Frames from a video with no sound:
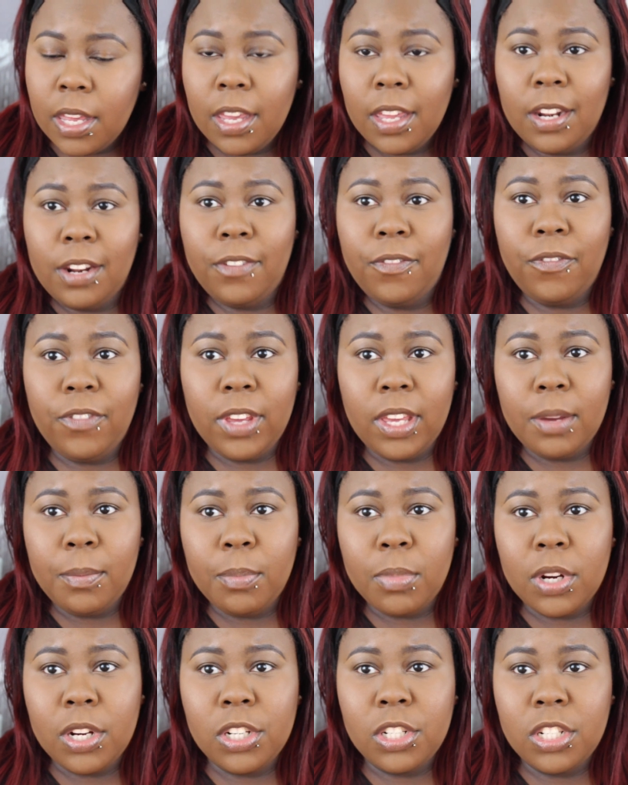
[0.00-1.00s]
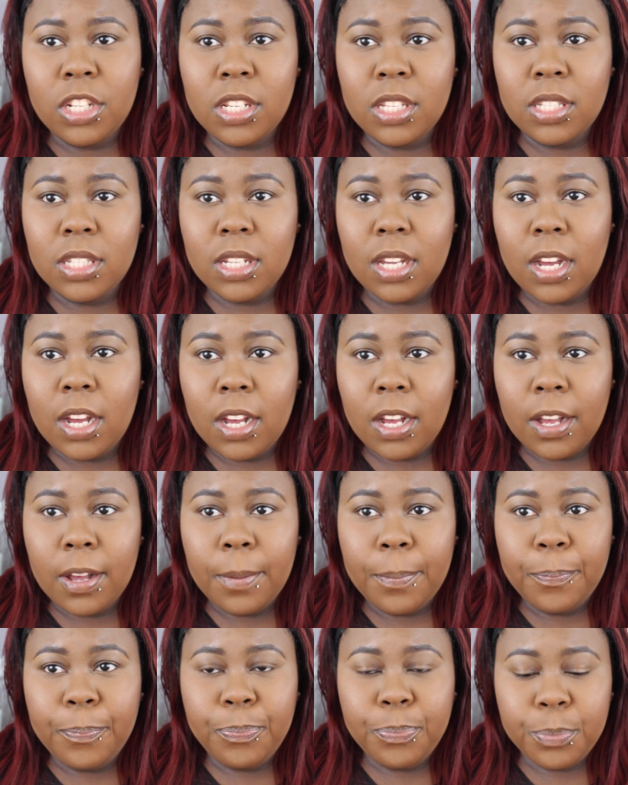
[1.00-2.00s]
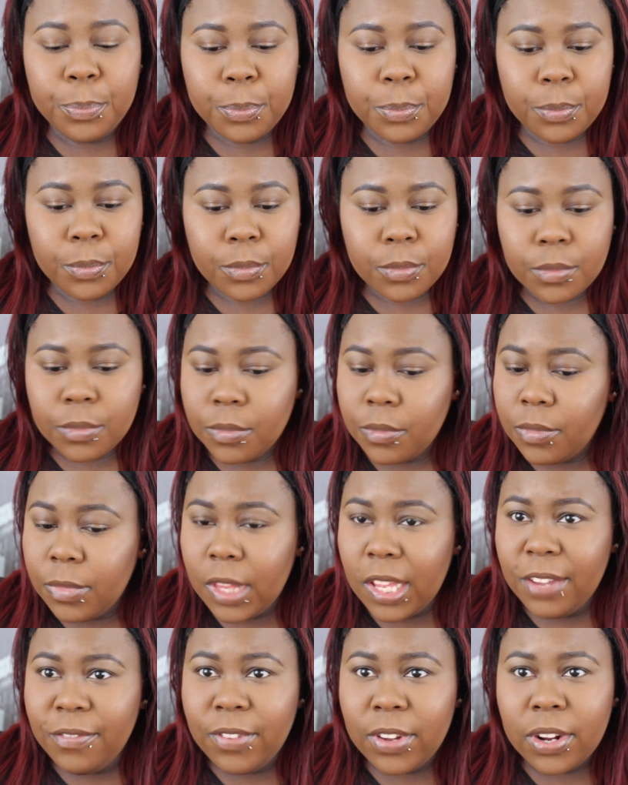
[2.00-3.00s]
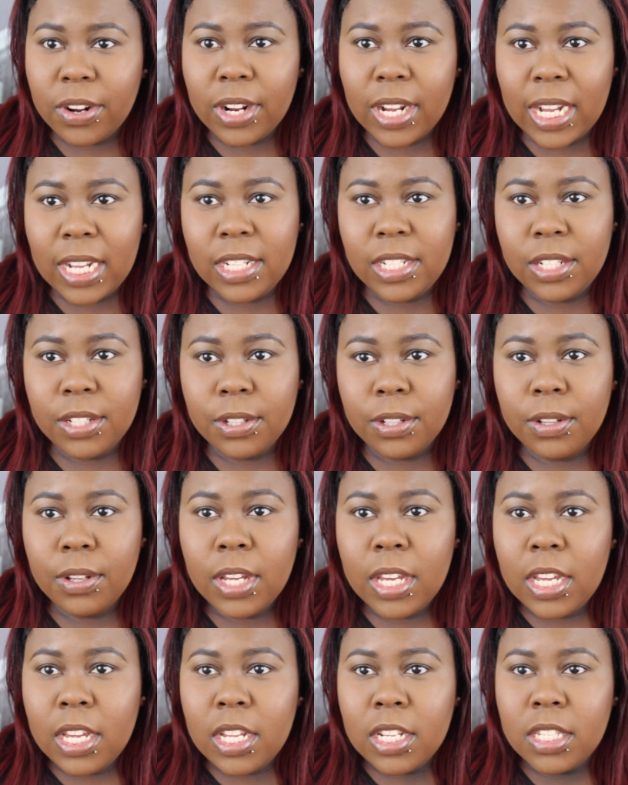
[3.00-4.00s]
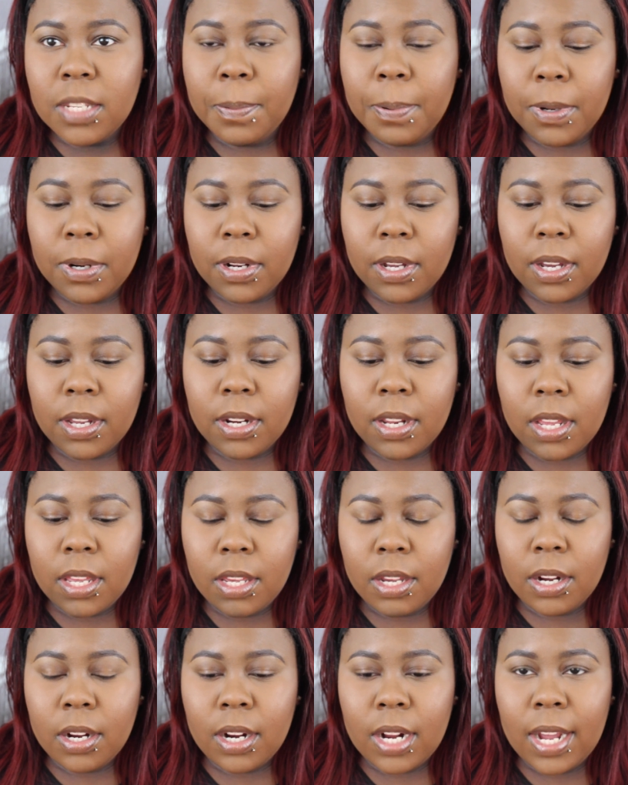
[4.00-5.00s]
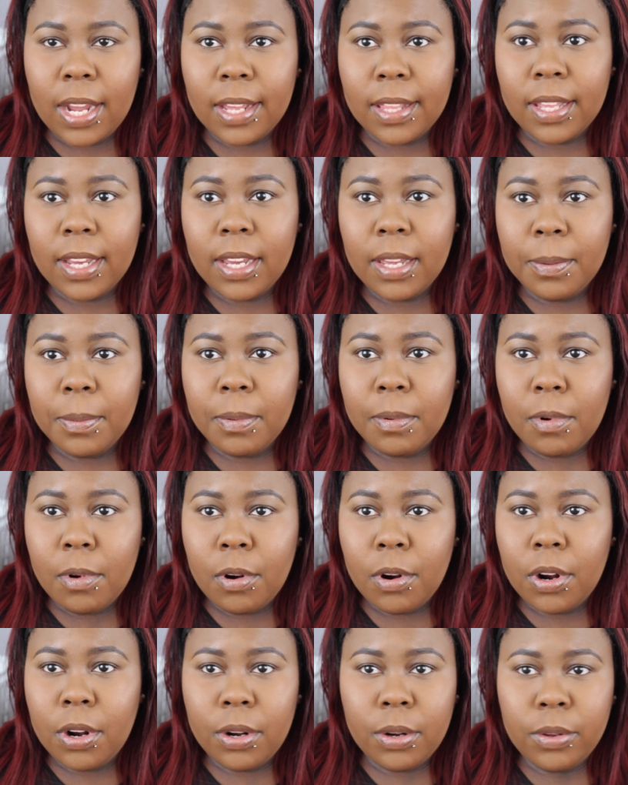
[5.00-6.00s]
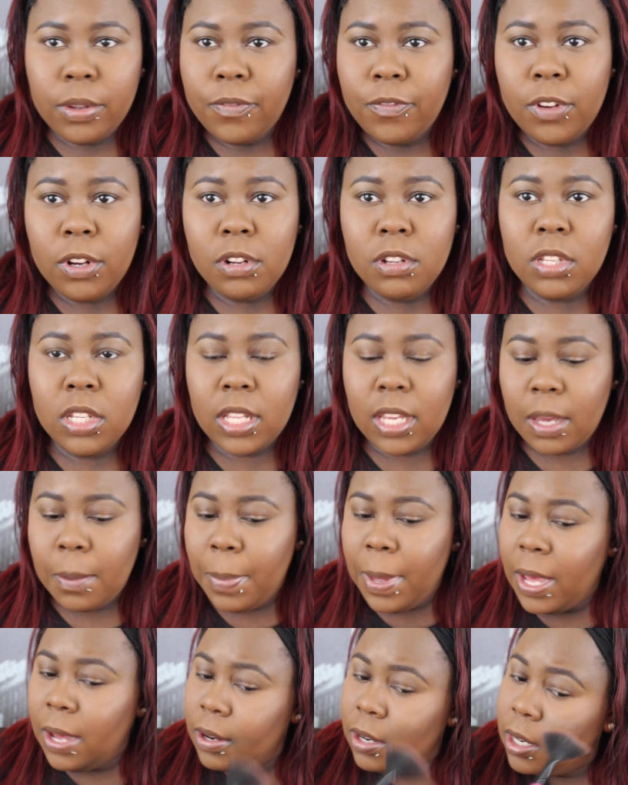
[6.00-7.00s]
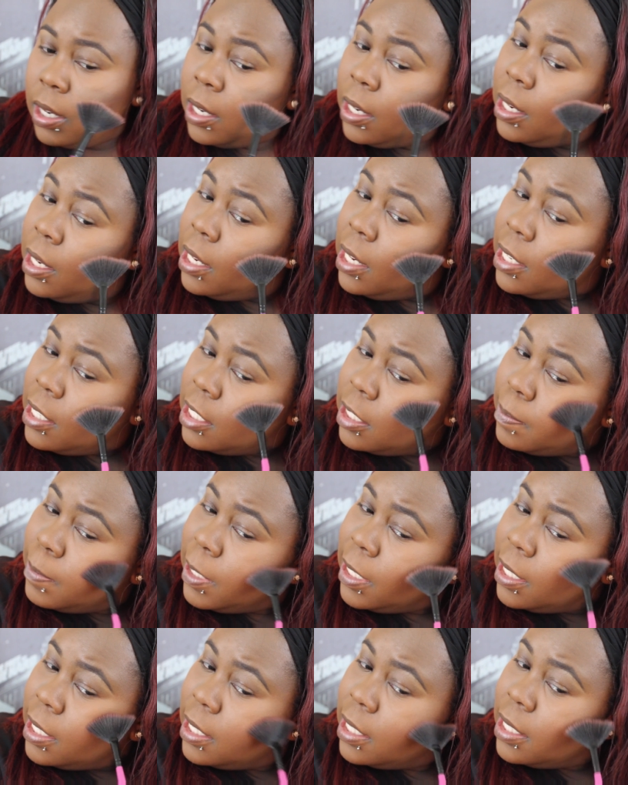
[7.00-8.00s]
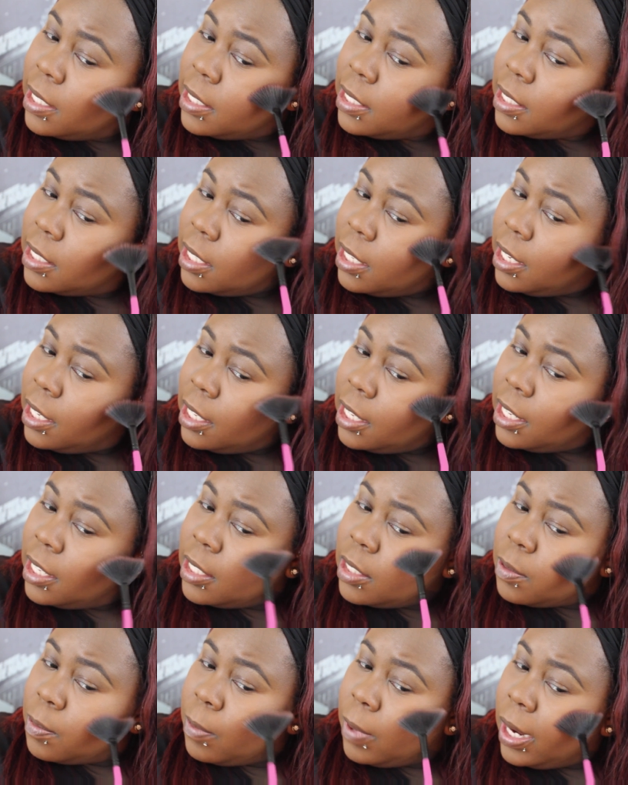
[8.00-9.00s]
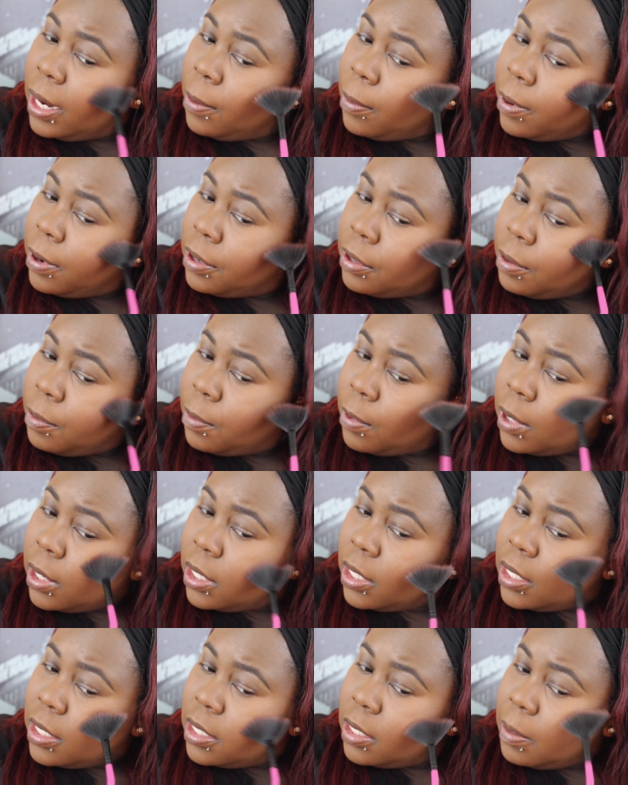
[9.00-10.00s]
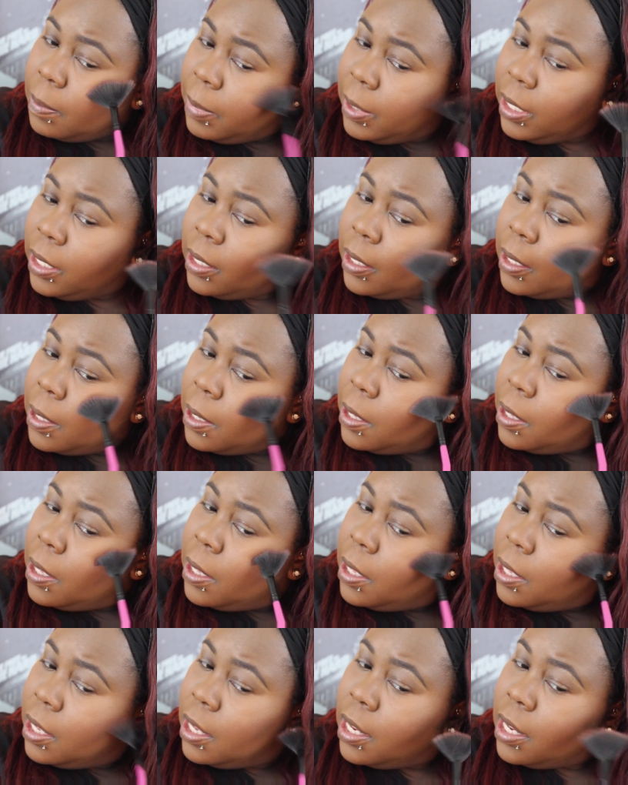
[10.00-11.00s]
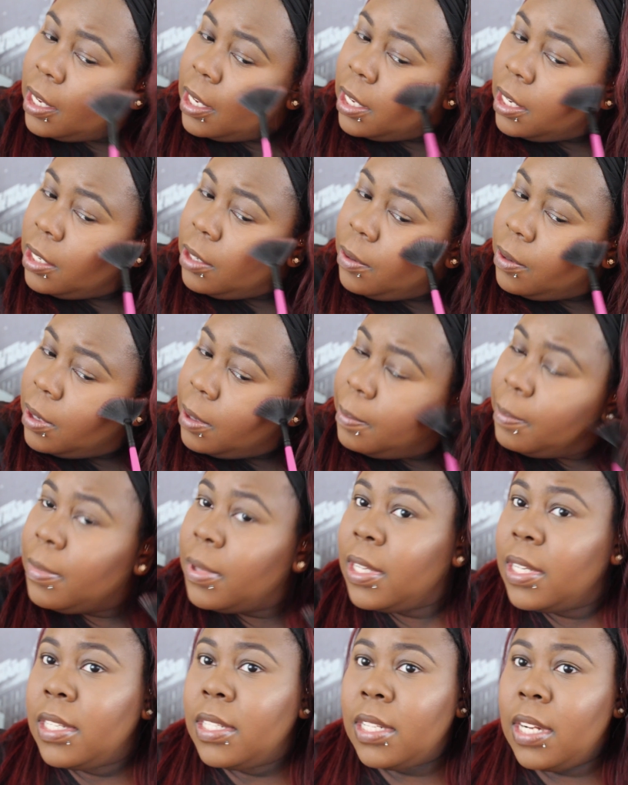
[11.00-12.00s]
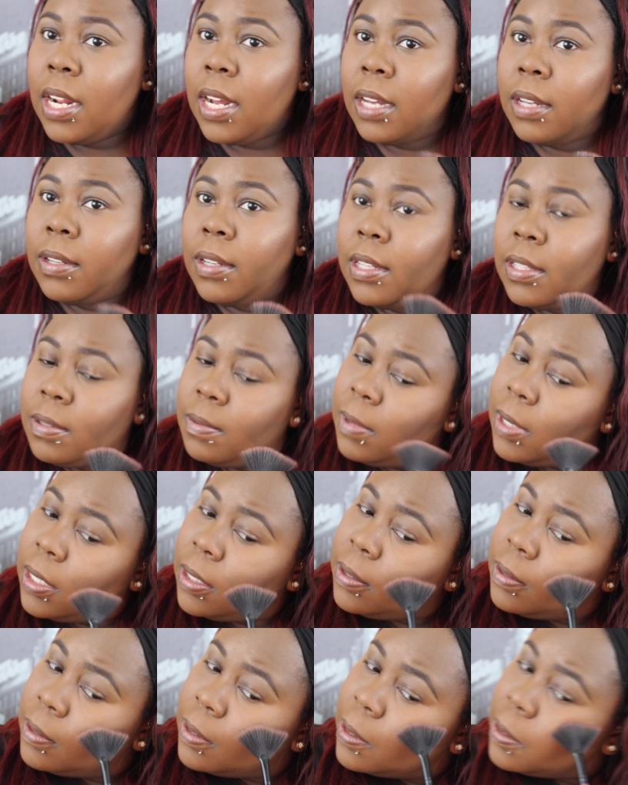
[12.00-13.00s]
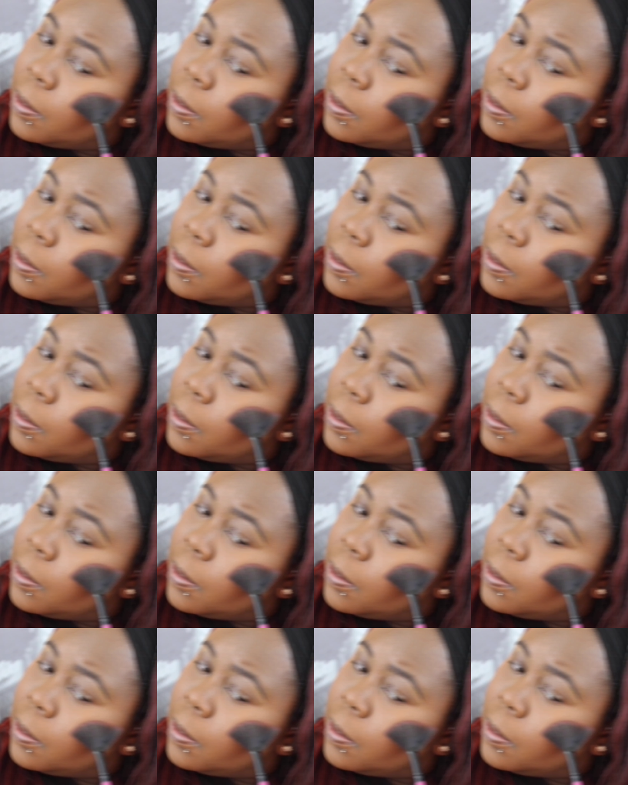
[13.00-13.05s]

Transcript: And a fan brush is very ideal to put on your highlight, or if you're using like a powder, just because it gets right where you want it to be and you can blend it out as well.